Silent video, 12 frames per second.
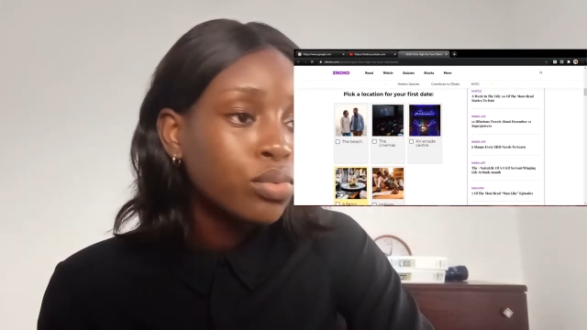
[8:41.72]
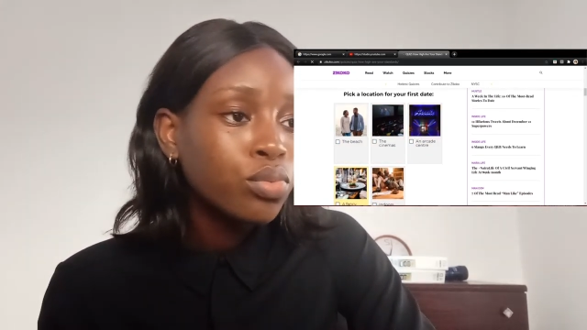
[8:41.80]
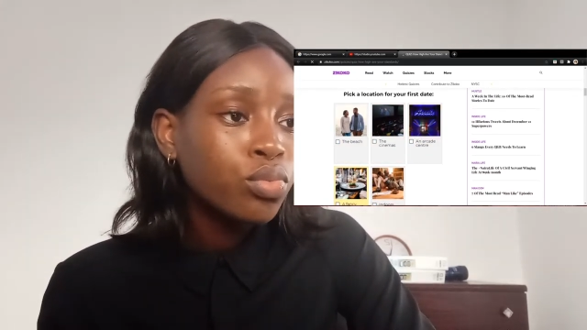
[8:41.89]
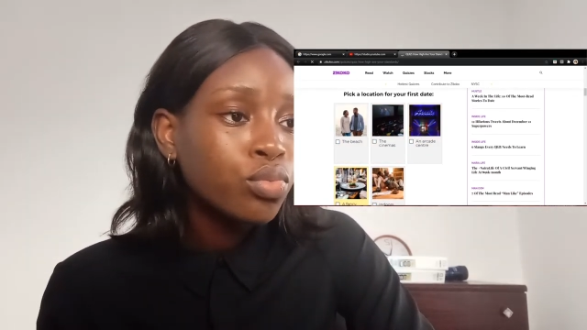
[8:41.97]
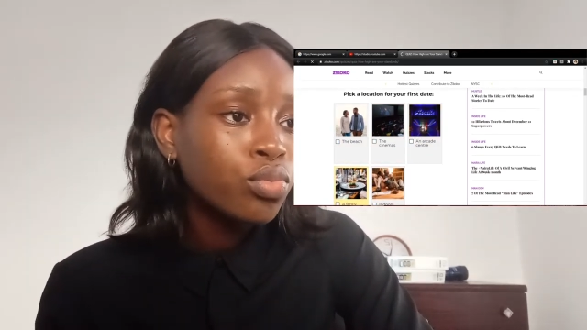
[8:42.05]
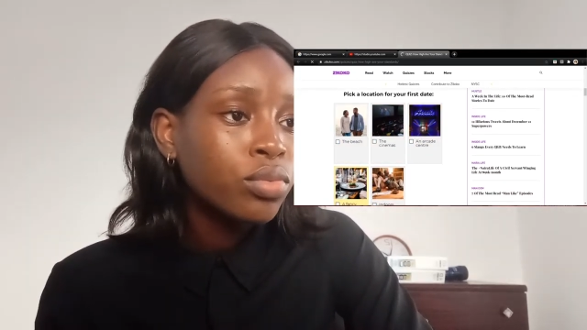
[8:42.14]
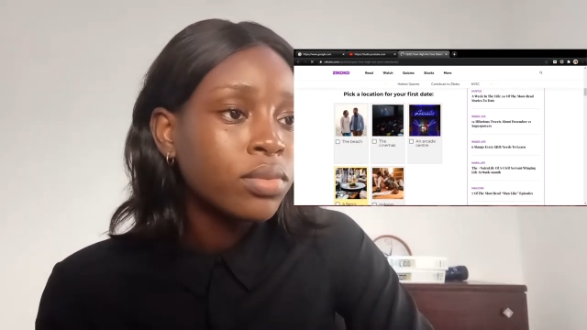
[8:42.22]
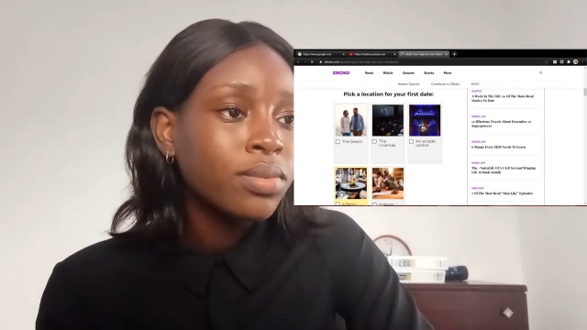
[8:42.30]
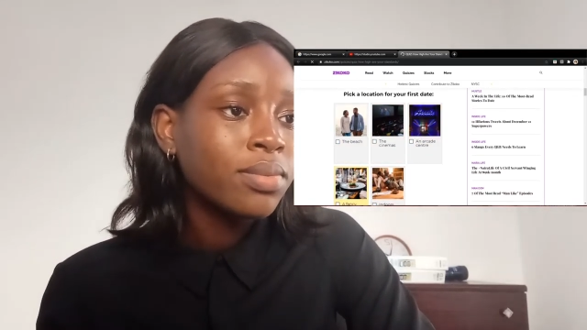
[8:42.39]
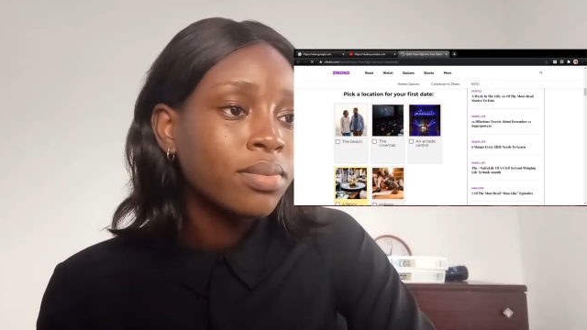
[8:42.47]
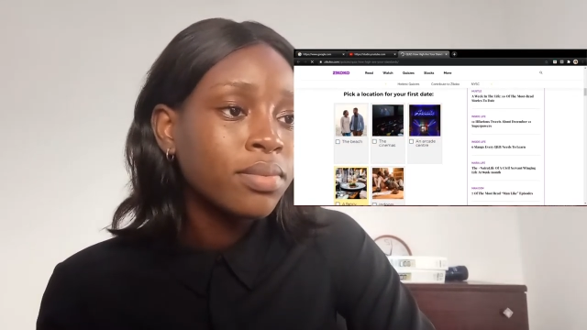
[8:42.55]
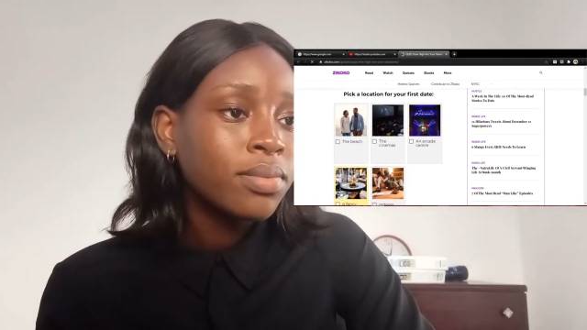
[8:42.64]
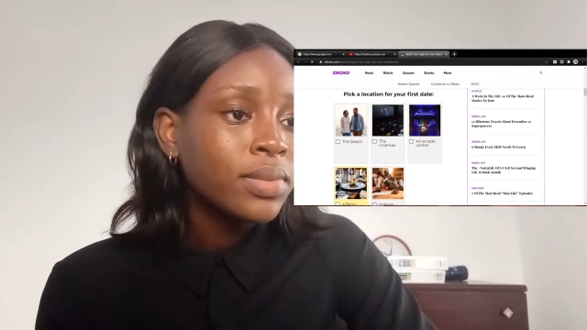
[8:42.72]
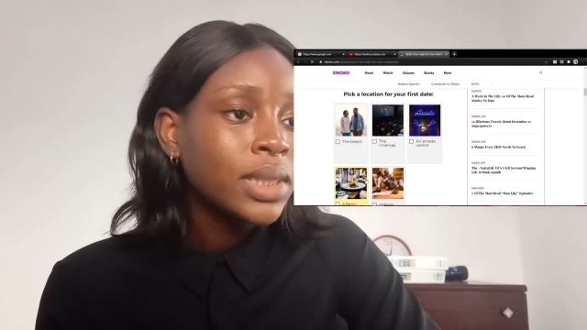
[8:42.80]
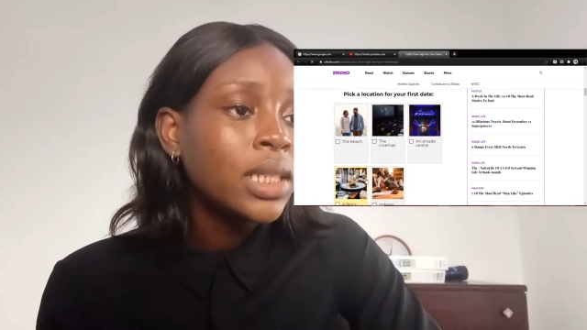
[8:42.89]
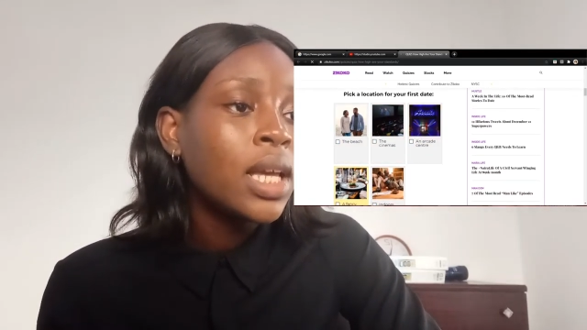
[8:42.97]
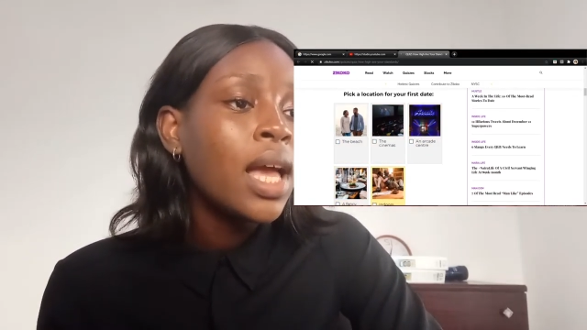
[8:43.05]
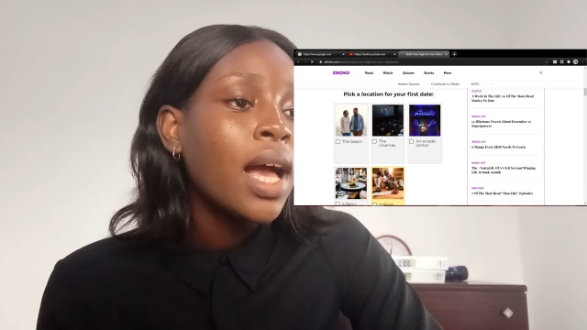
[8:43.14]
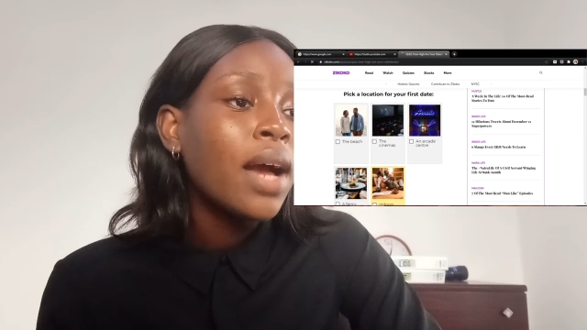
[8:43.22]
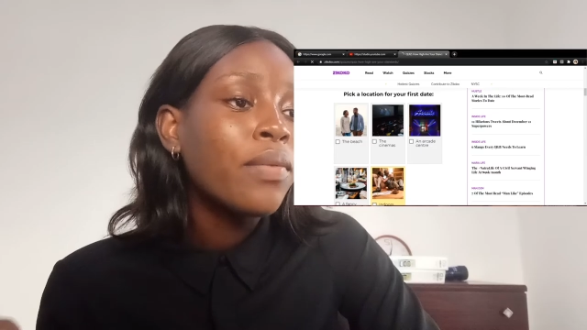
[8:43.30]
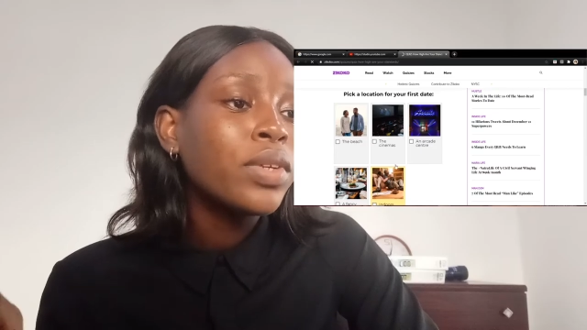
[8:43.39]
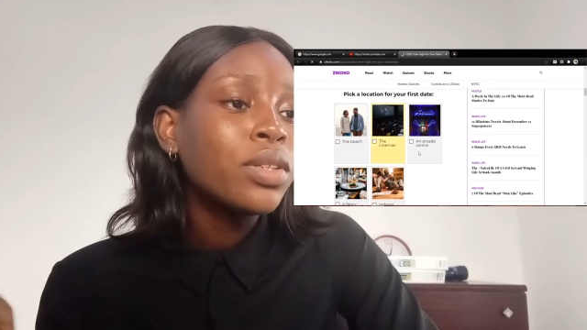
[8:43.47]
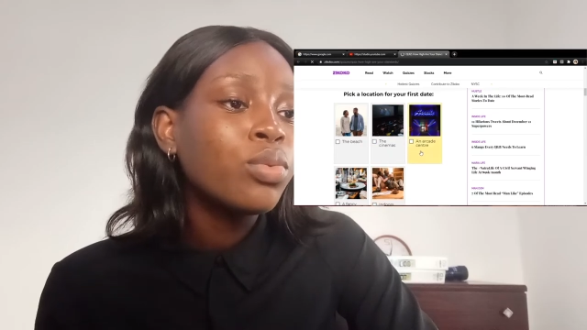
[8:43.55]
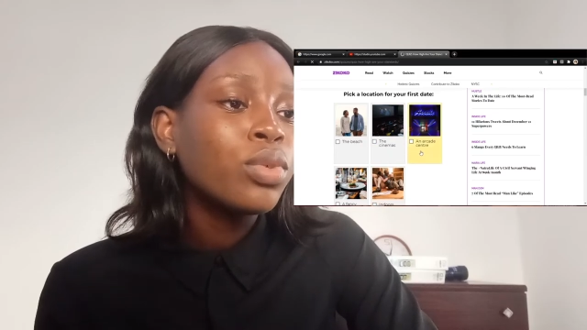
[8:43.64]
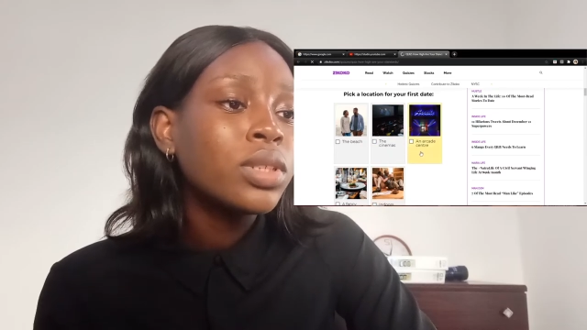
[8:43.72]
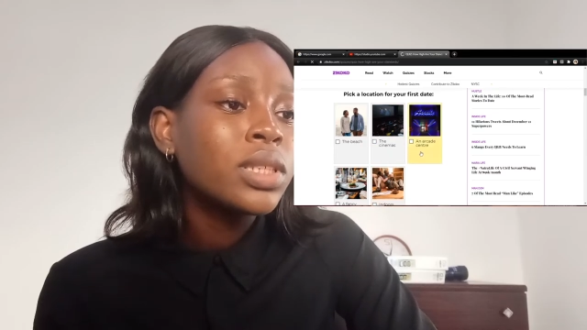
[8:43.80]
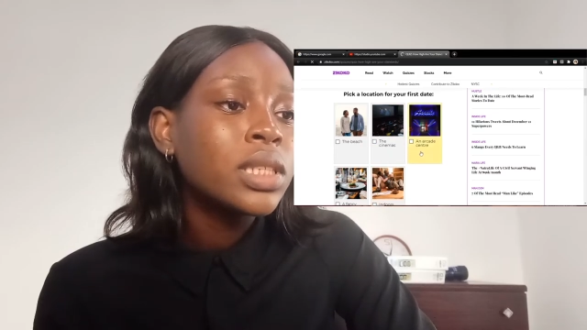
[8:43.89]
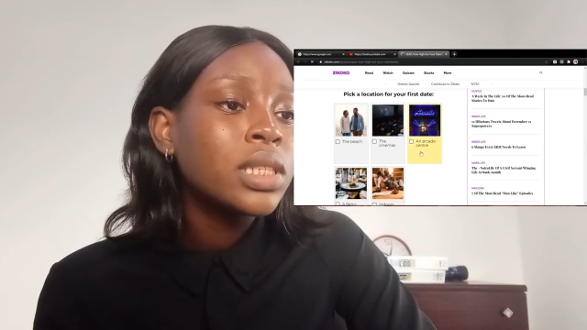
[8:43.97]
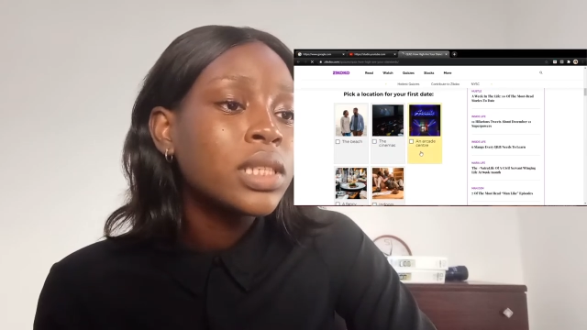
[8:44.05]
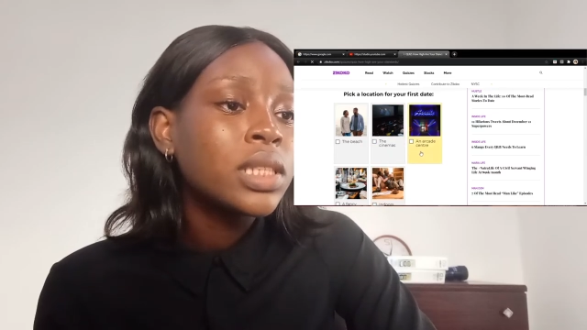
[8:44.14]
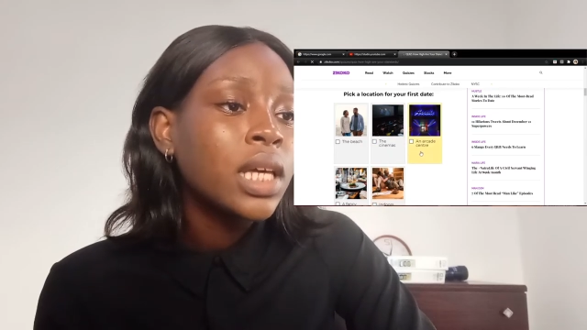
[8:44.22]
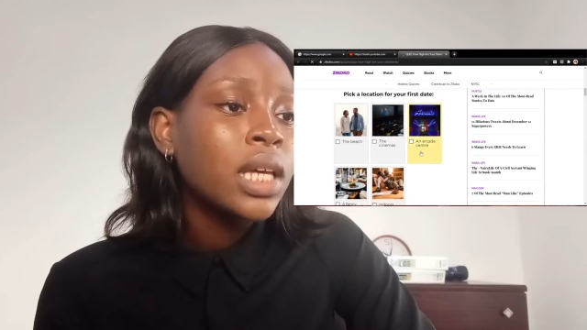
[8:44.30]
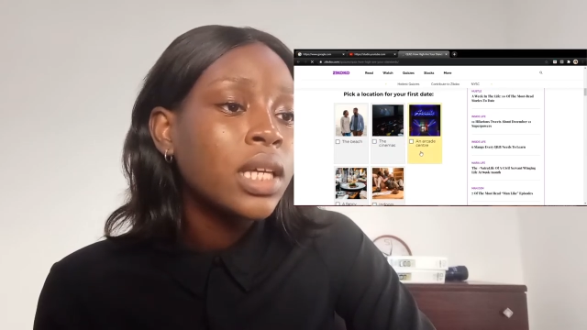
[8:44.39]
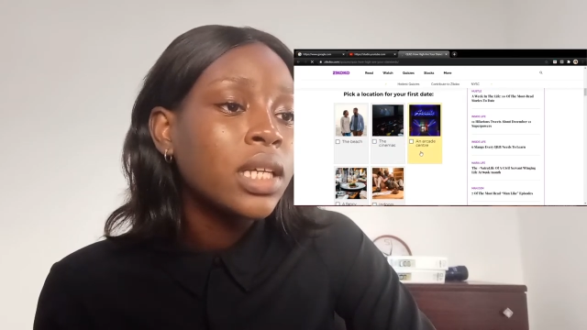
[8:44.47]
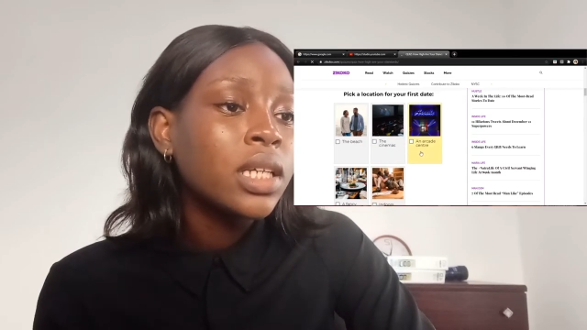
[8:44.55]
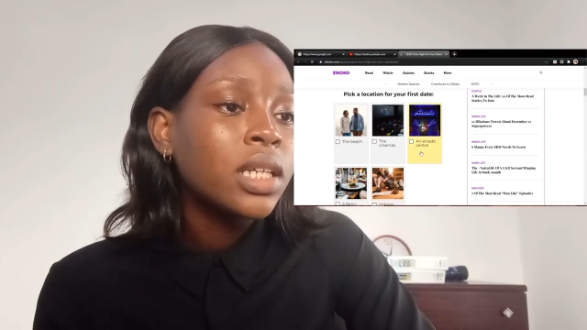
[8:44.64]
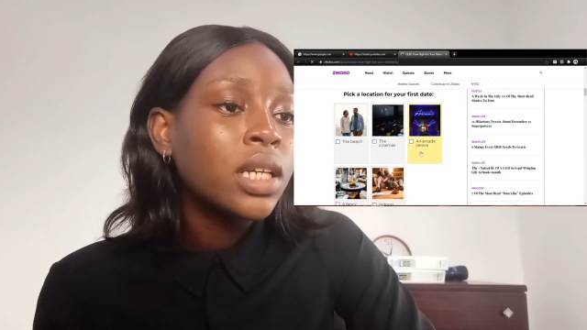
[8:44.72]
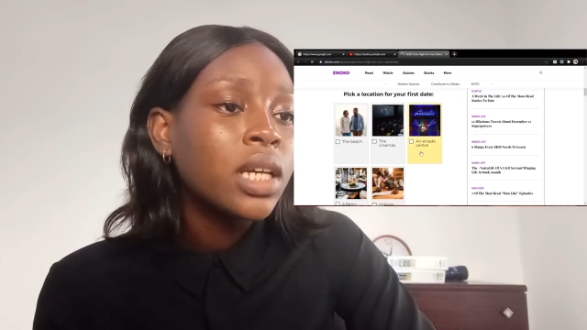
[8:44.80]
Mm-hmm. I really want to say,